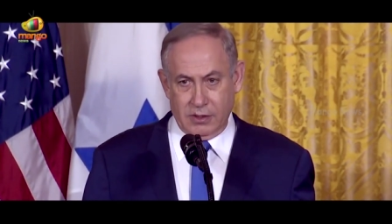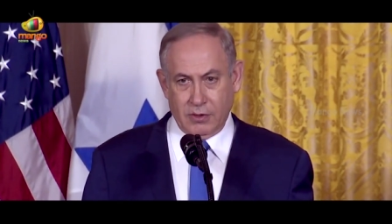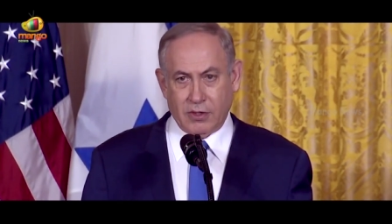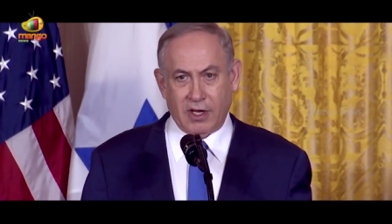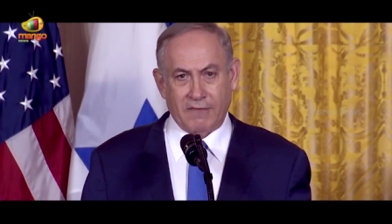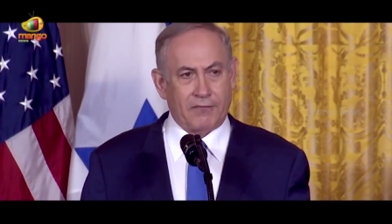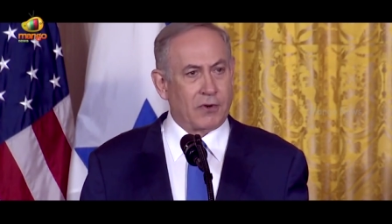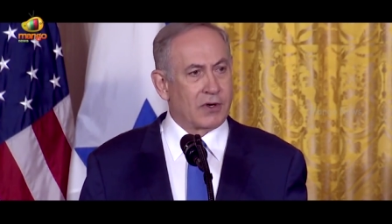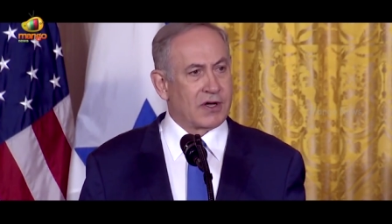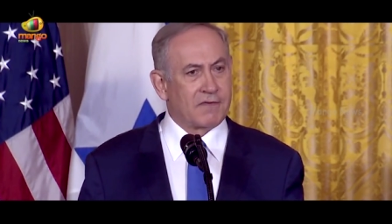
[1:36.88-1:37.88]
You call
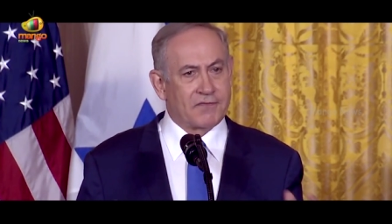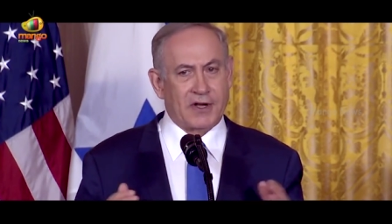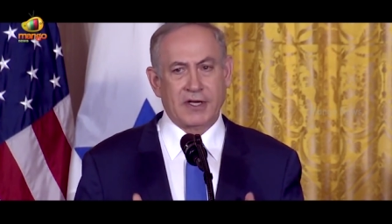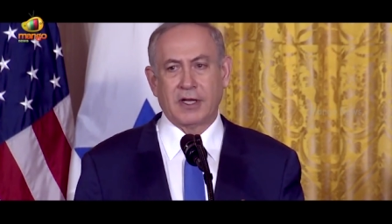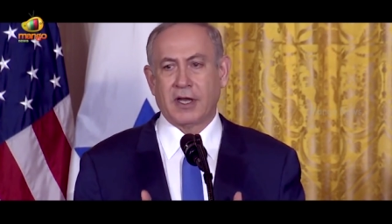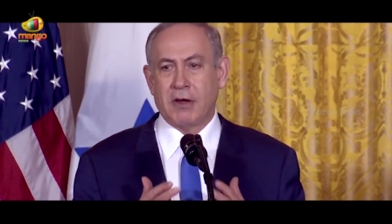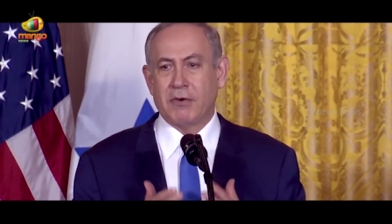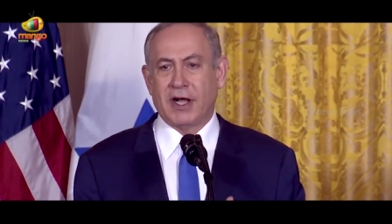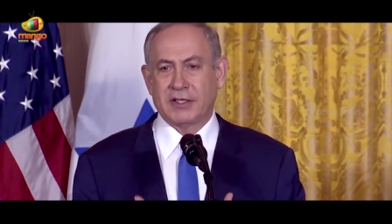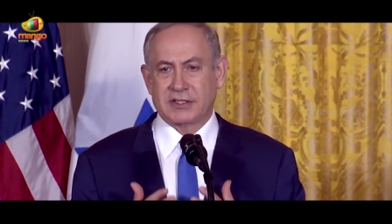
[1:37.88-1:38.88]
for confronting
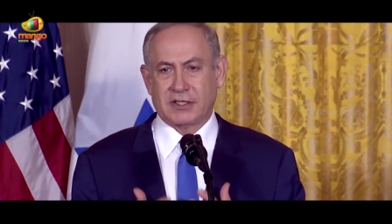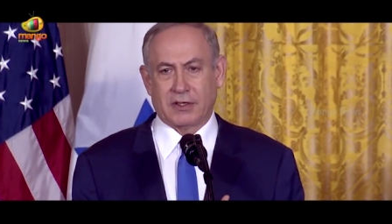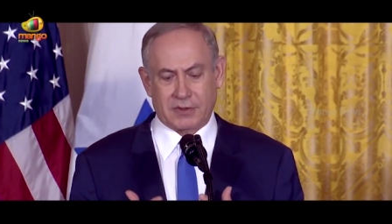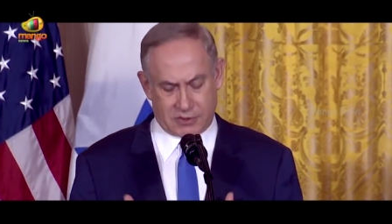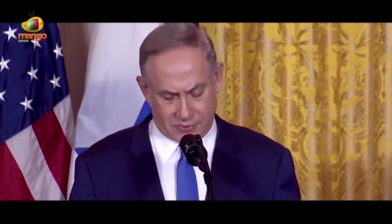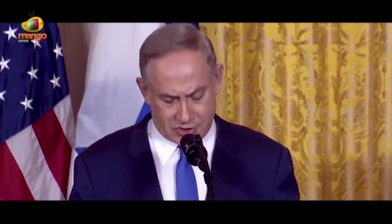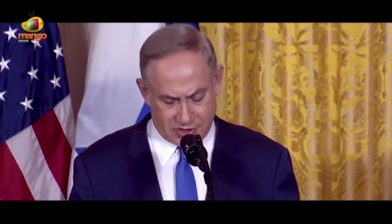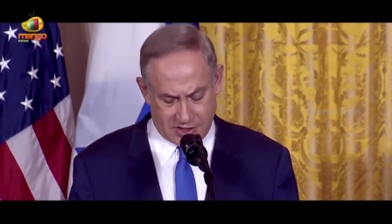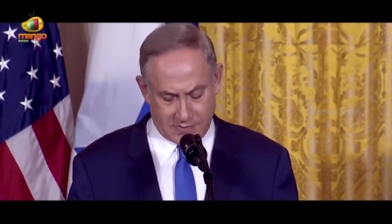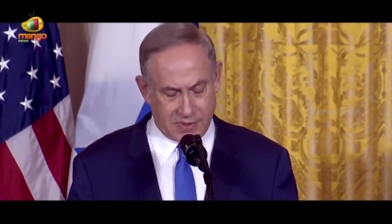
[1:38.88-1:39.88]
Iran's terrorist
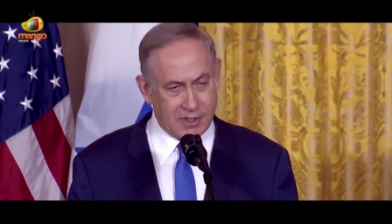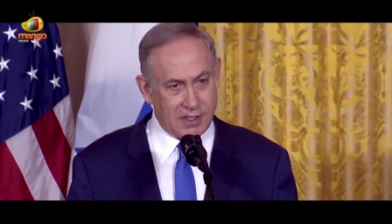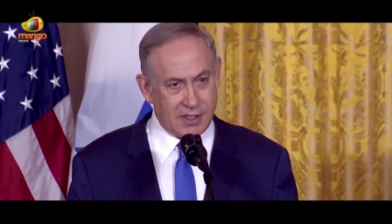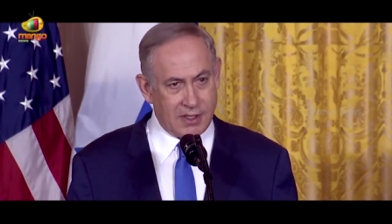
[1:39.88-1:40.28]
regime,